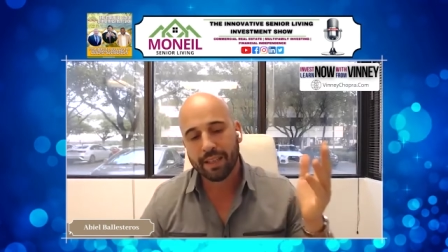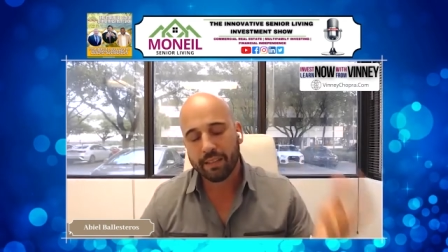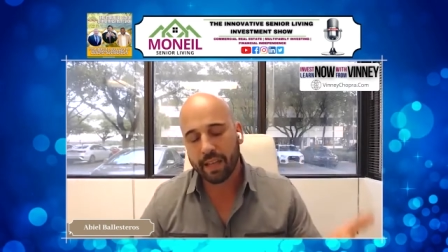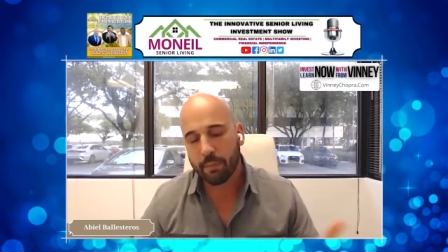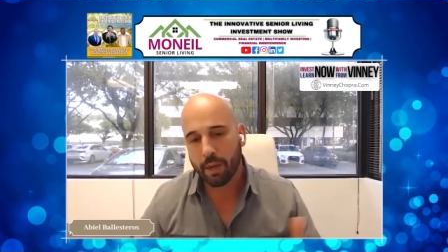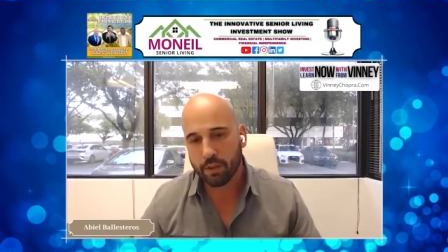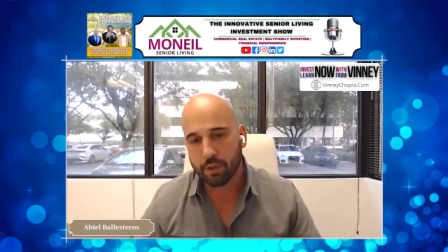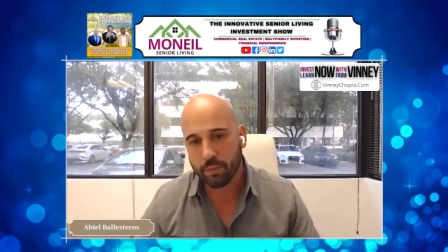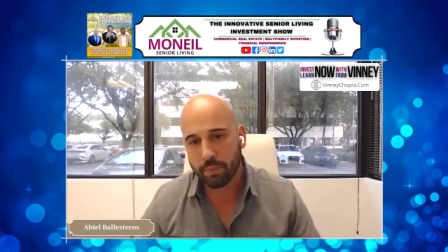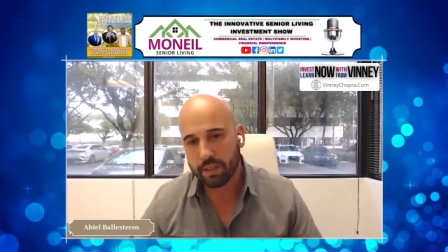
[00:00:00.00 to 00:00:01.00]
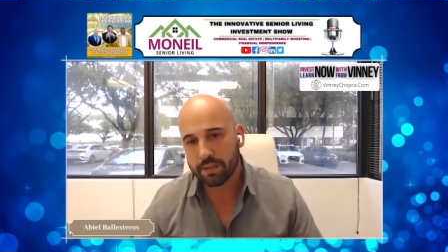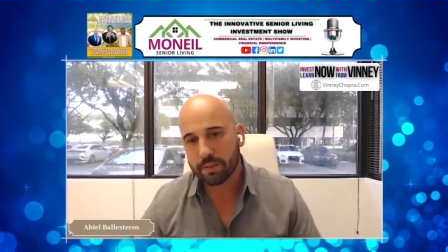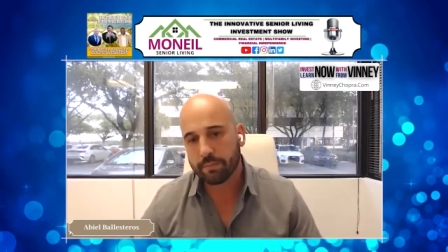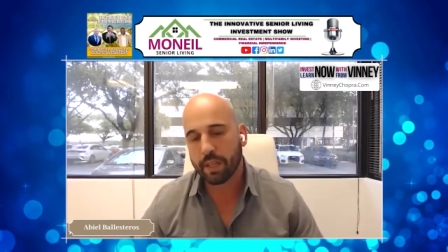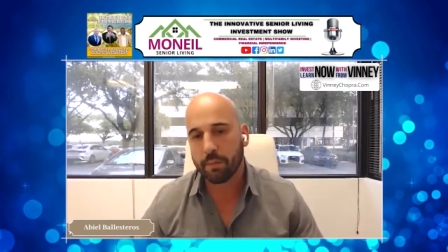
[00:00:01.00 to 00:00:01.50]
And then I bought a
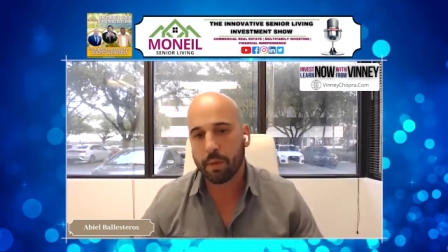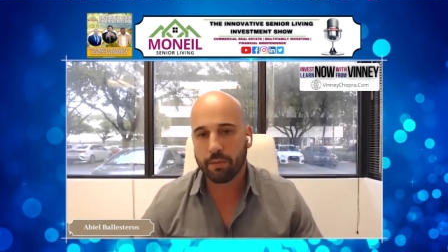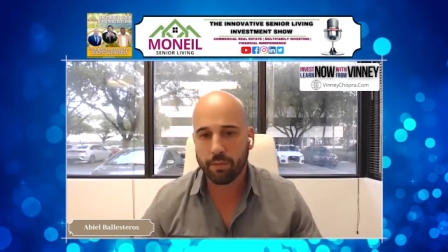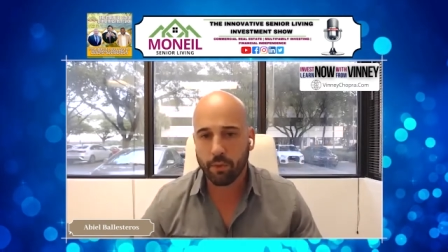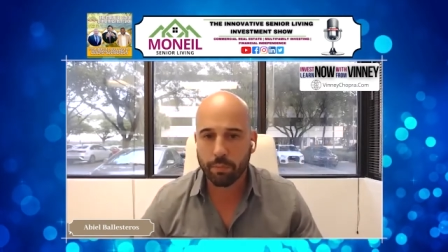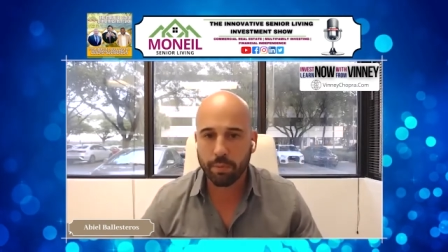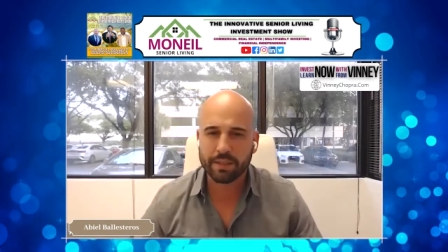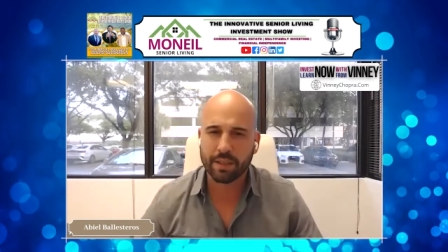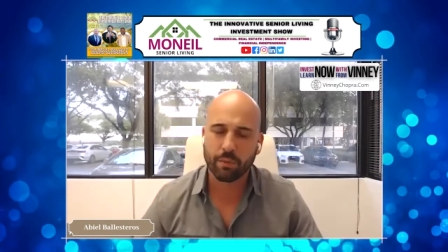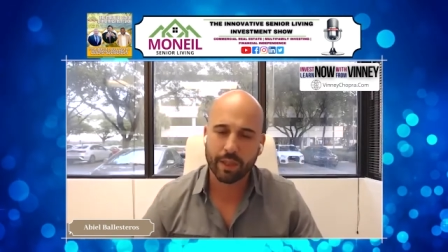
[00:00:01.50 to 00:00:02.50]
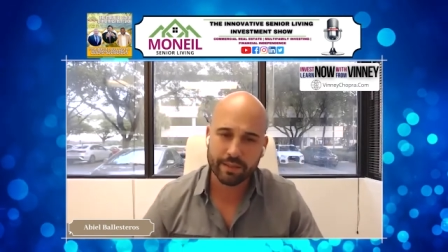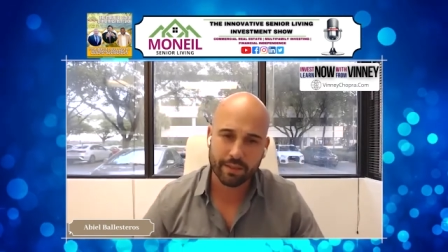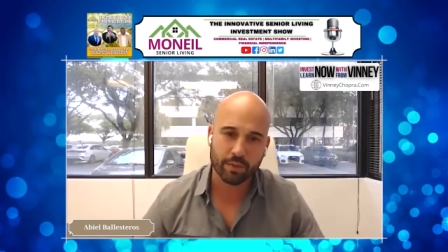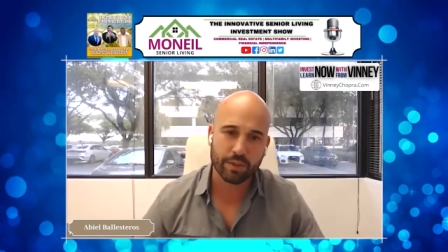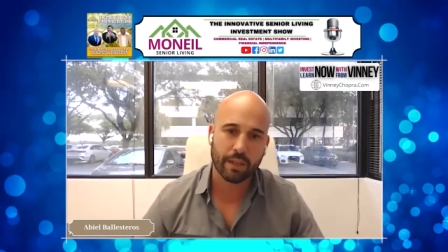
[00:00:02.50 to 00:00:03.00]
duplex, then I bought a fourplex. I
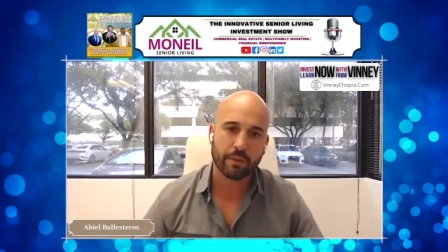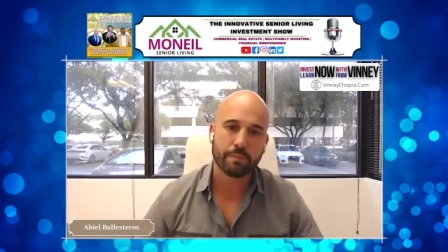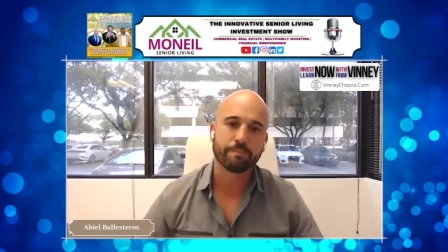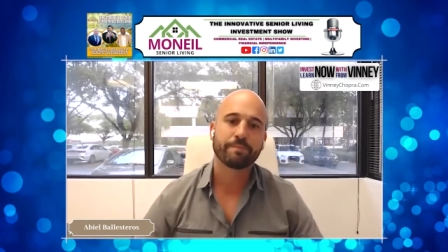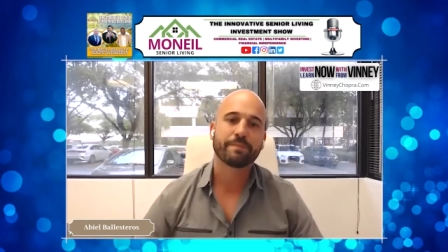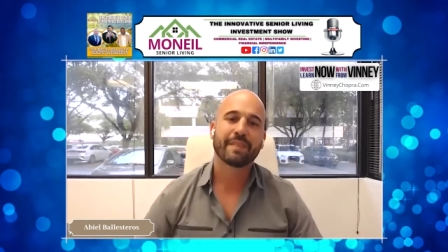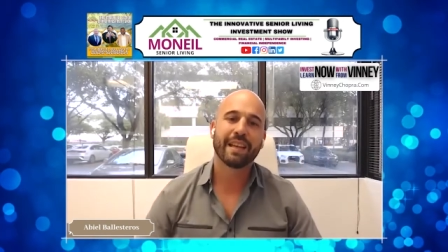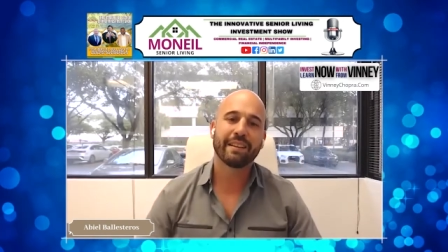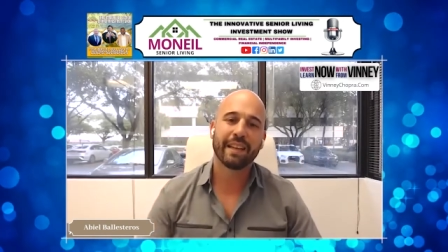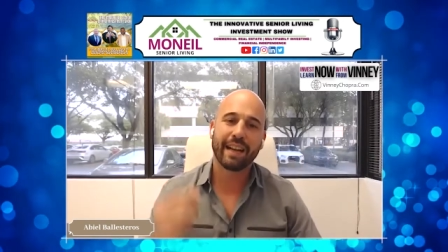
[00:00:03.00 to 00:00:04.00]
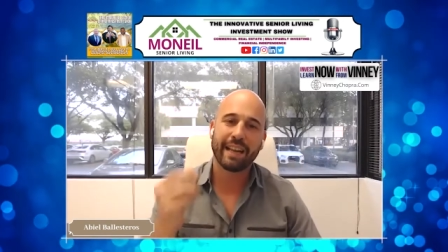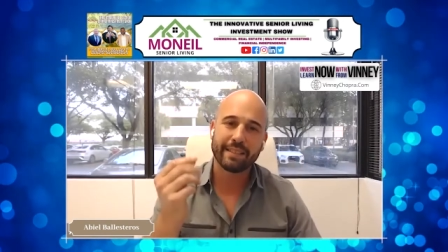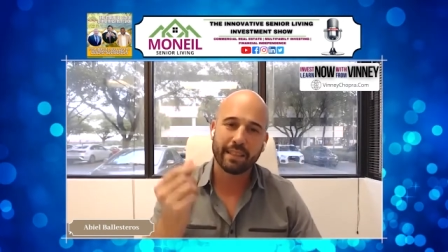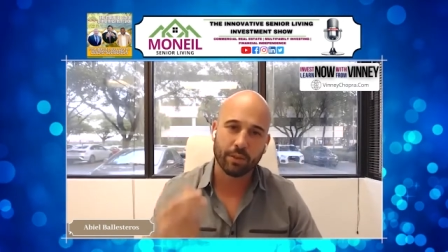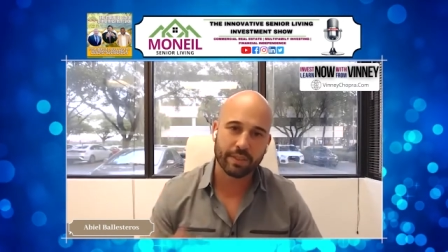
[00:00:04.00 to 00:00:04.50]
rented those out, oh. and then I got
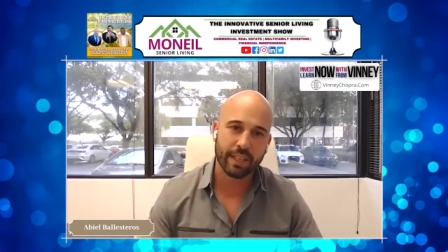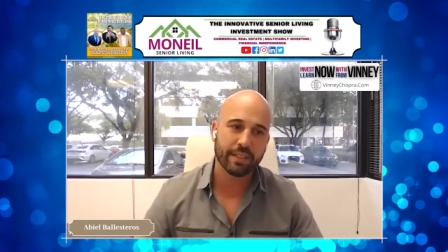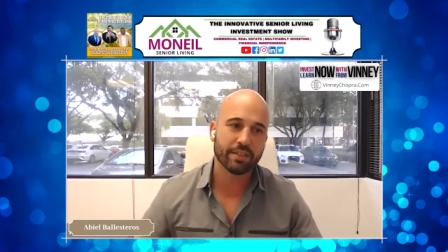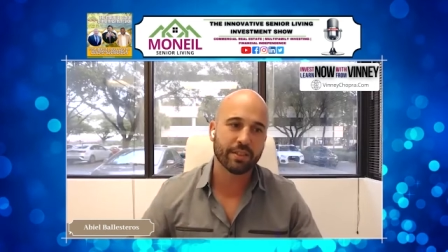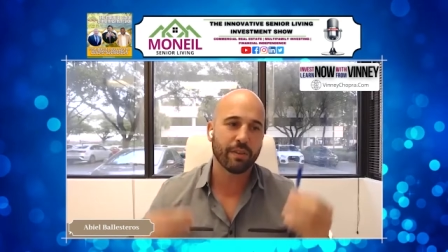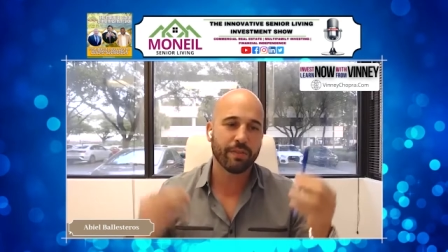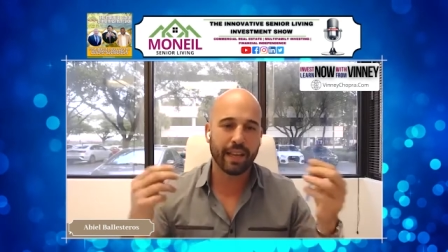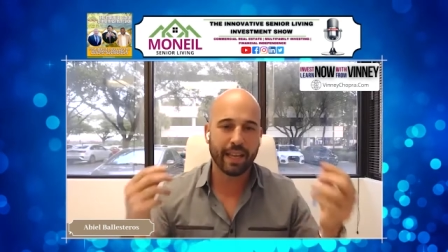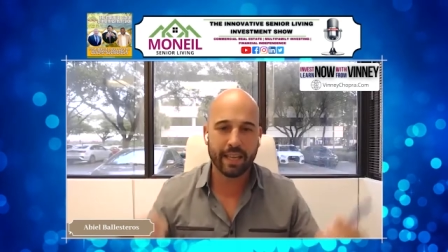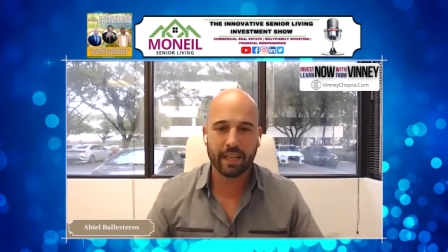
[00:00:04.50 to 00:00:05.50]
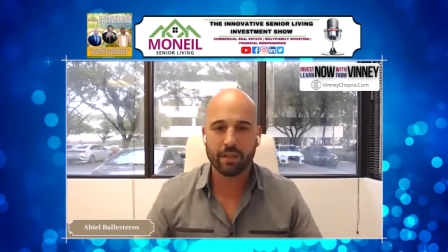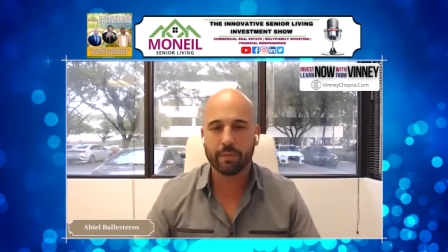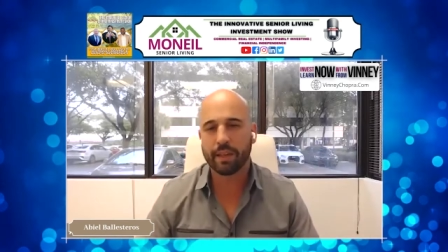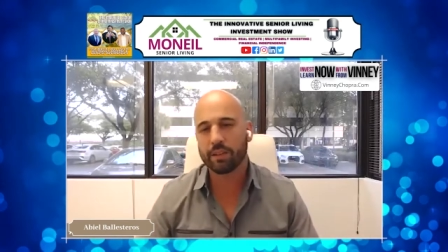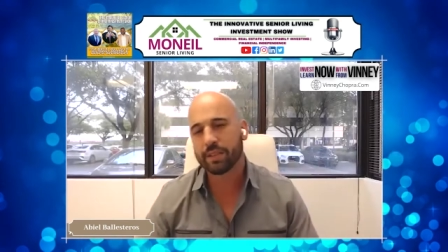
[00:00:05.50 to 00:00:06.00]
the little taste of that
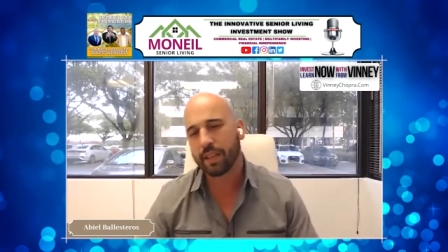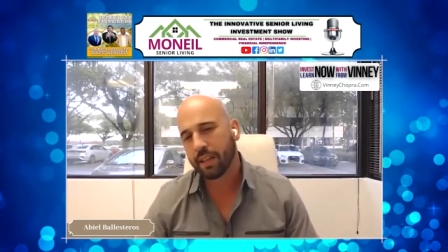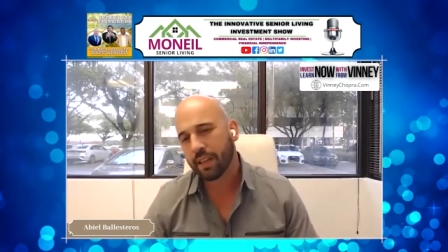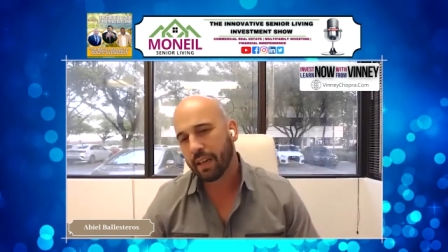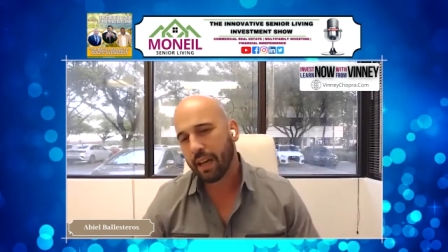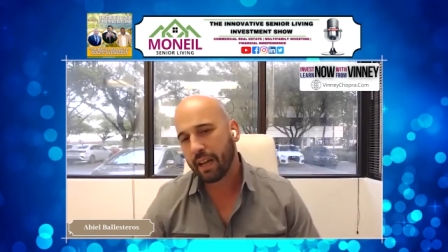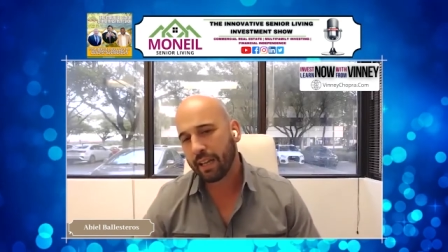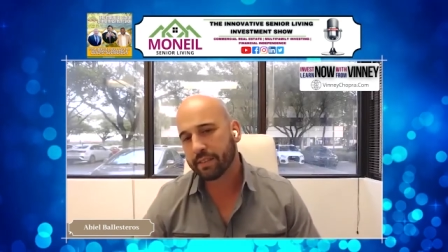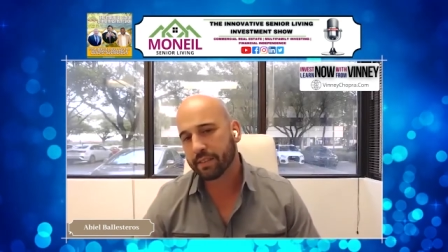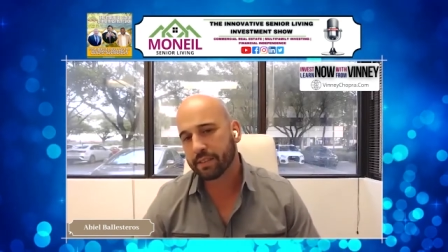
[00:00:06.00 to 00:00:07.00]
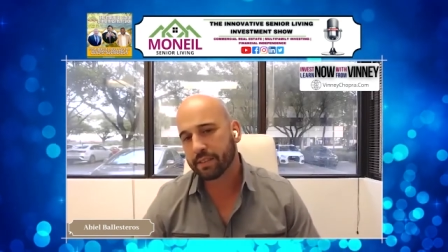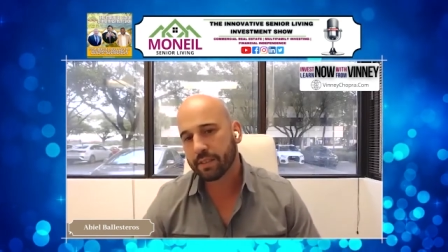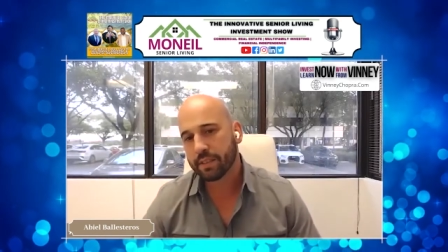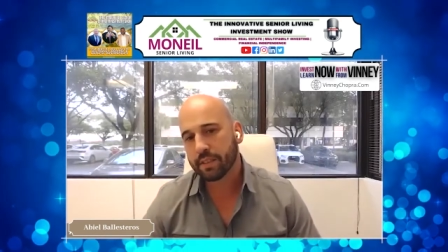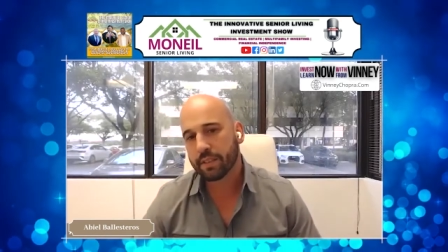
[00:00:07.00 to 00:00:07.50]
income, and I was like, I like this.
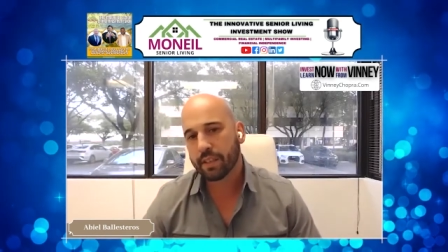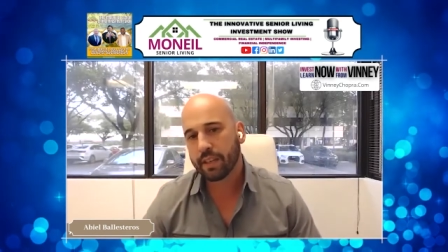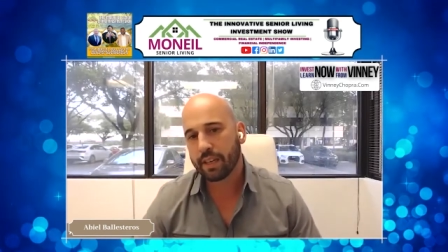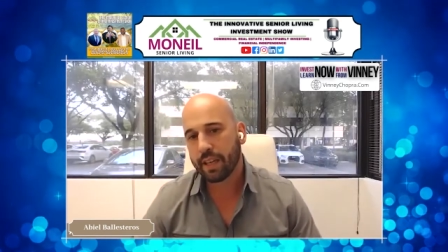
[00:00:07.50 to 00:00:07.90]
I